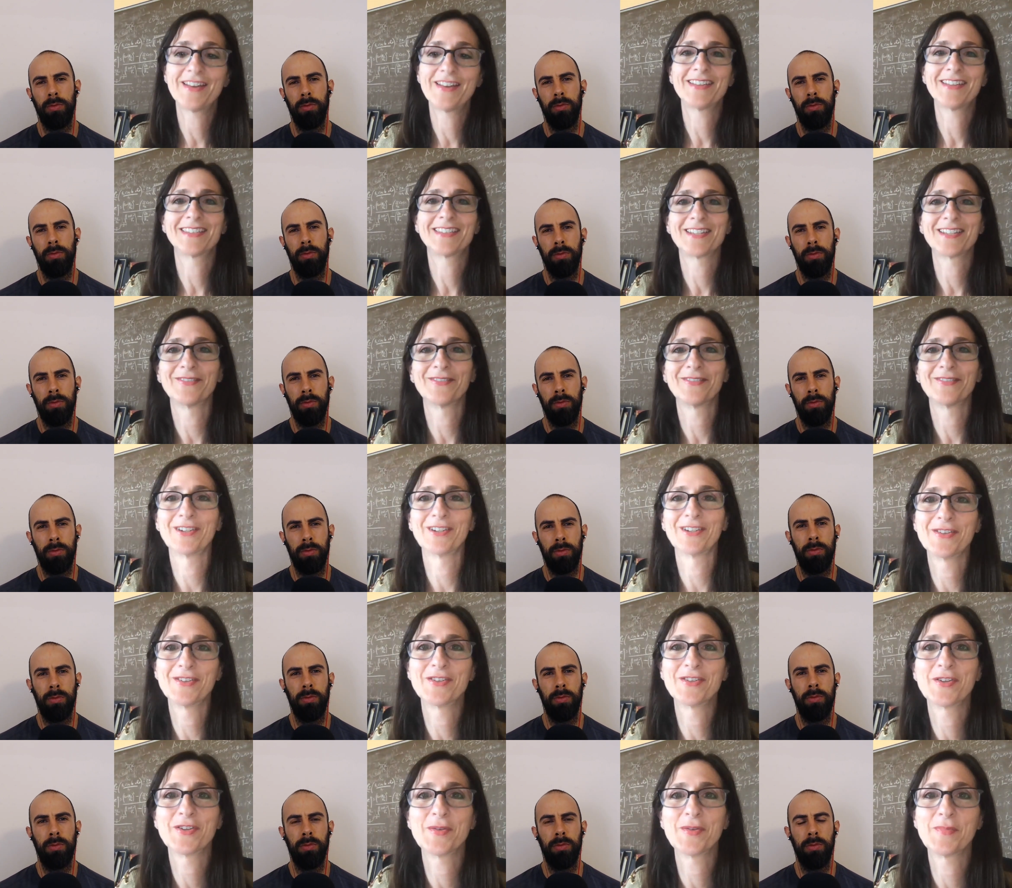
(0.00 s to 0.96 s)
Speaker 1: is not very
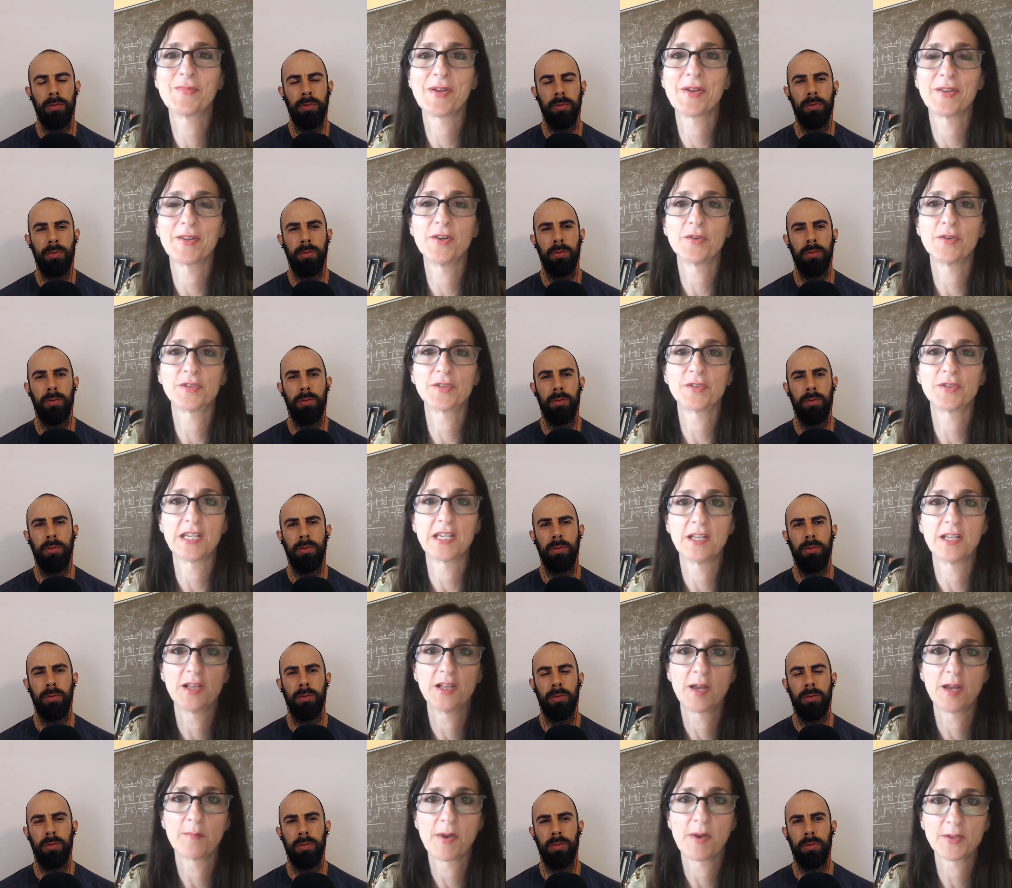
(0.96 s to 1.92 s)
original, but you know, it's the
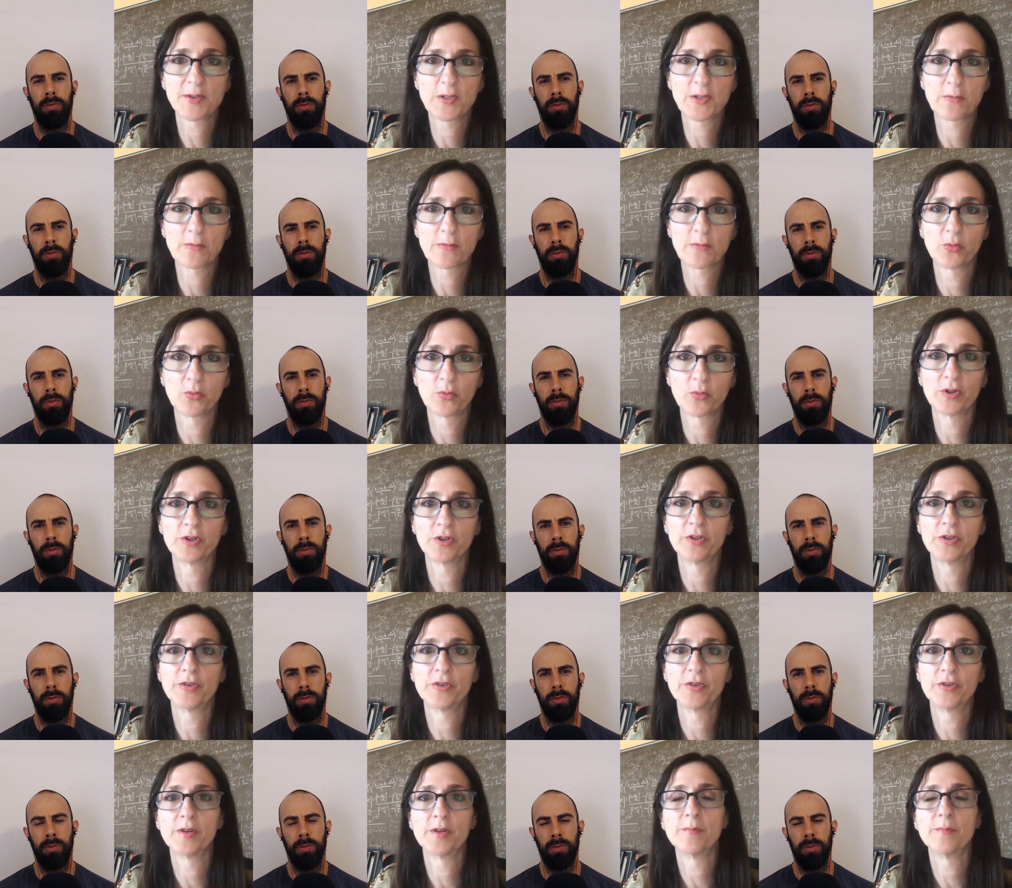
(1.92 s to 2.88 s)
Elon Musk of the
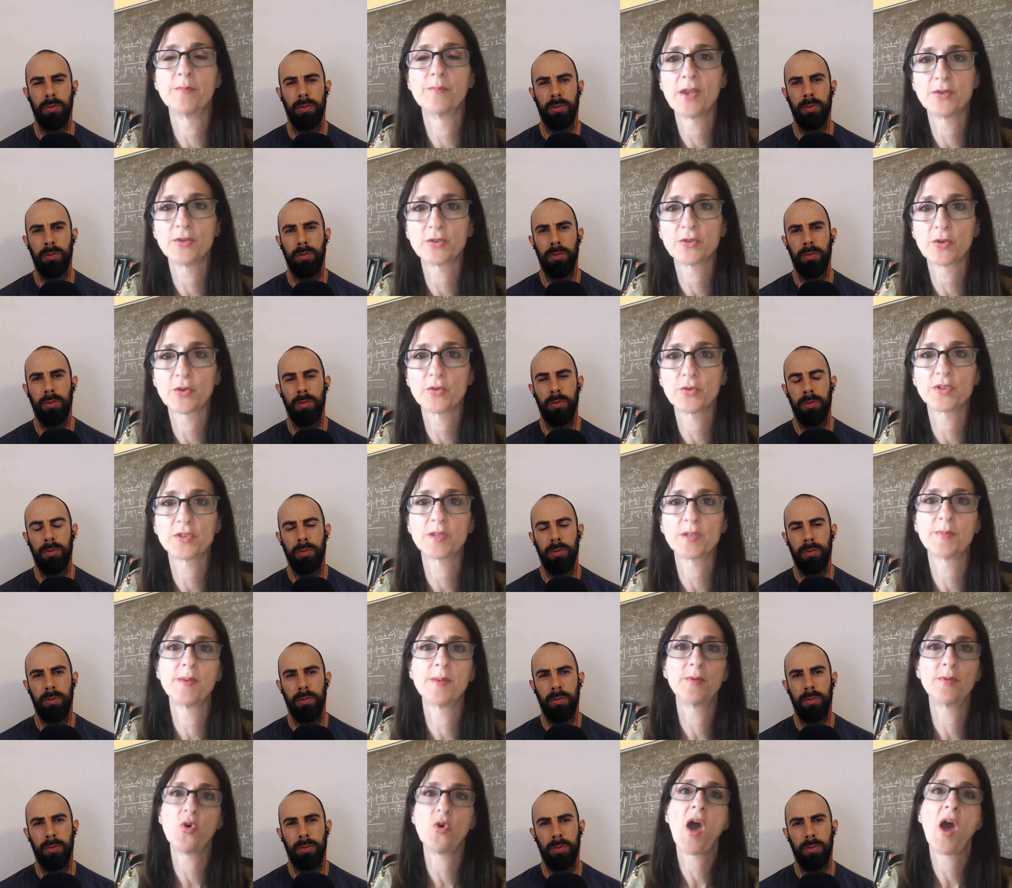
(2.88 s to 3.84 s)
world, the Bezos, the
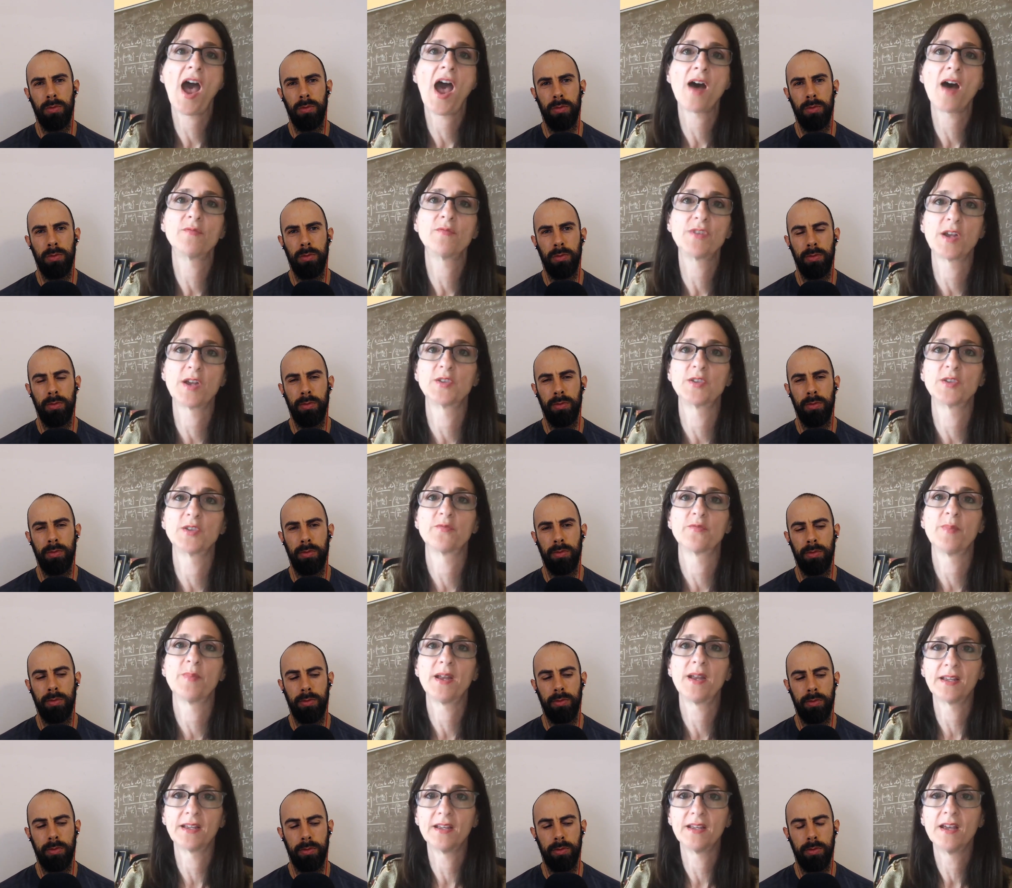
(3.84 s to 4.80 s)
people who have tons of
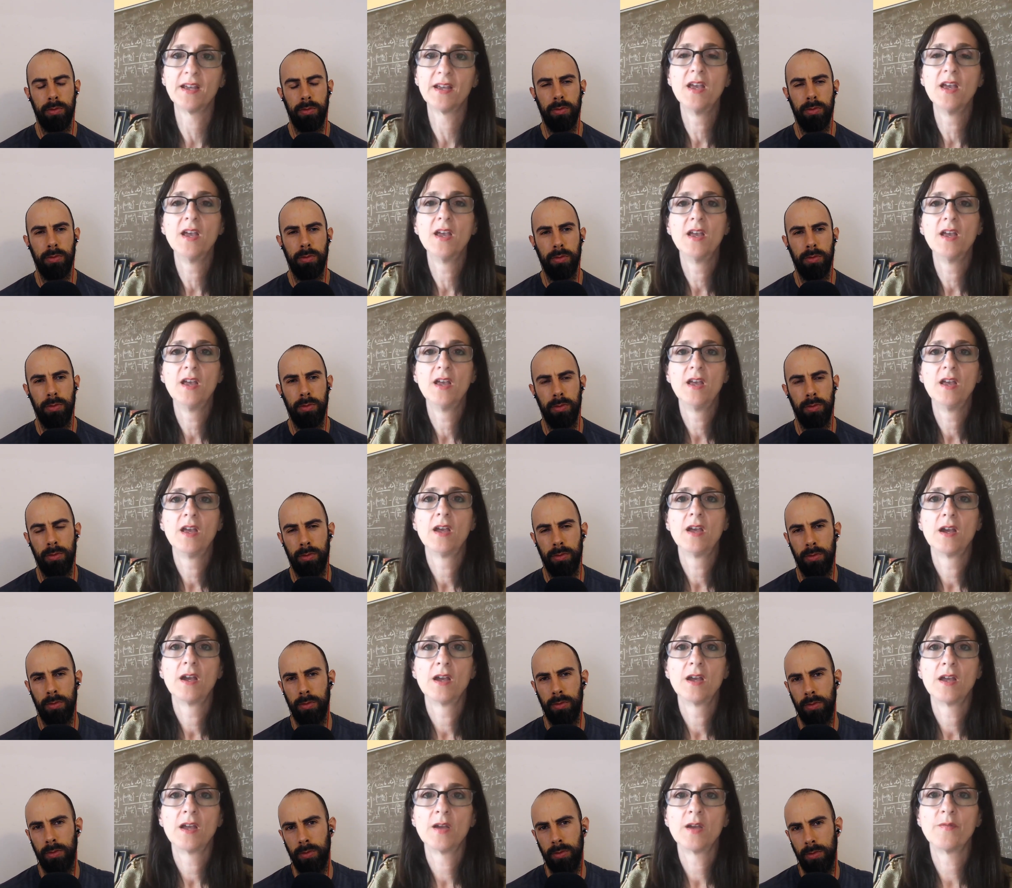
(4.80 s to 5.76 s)
money.
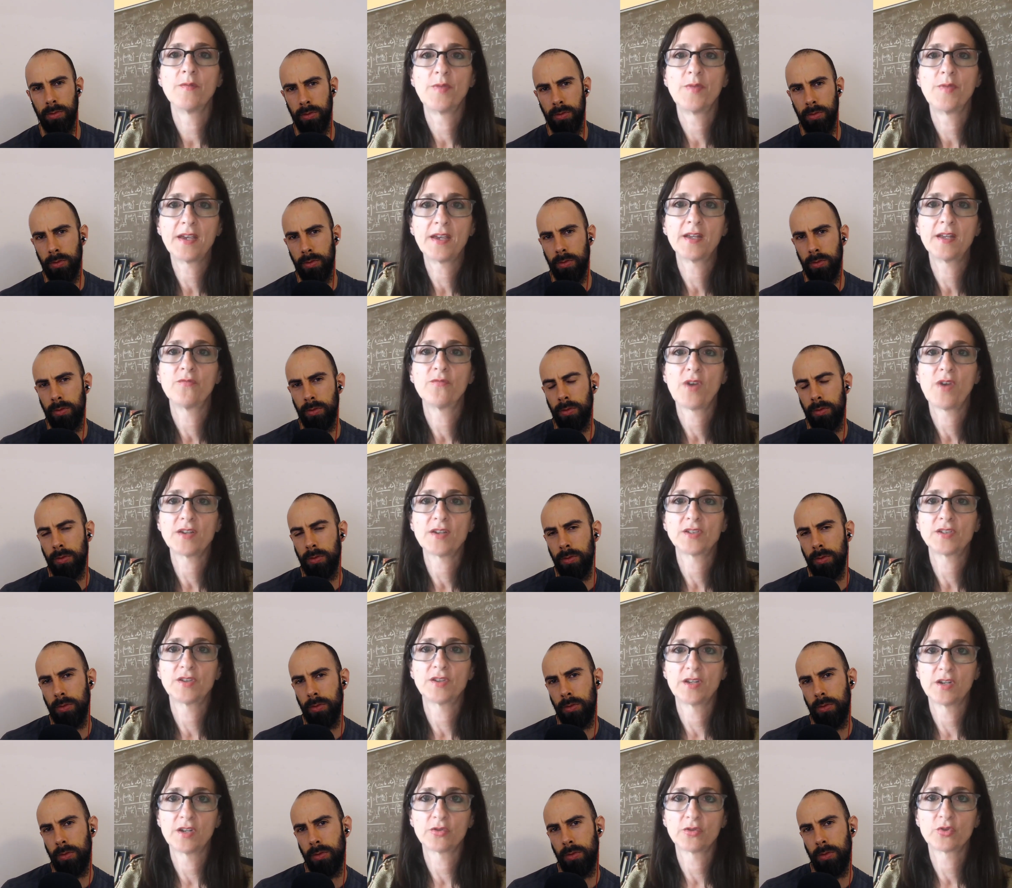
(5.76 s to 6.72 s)
If they can
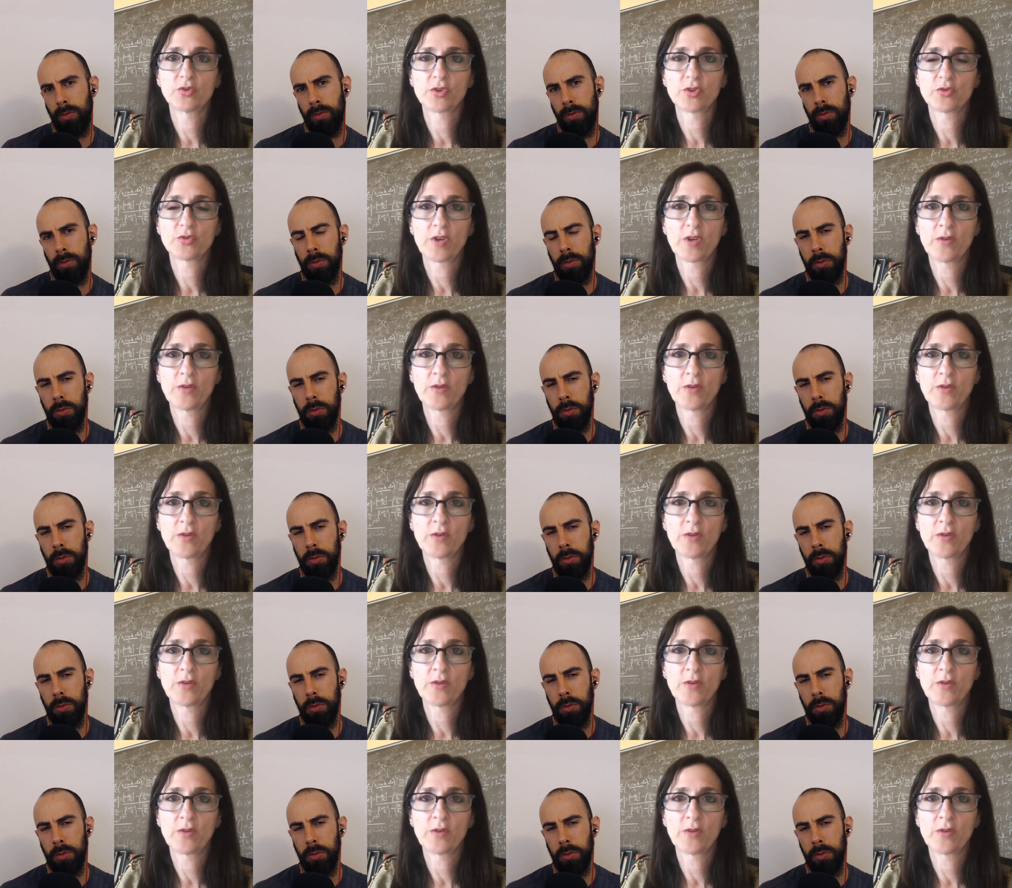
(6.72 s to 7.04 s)
invest in the interest,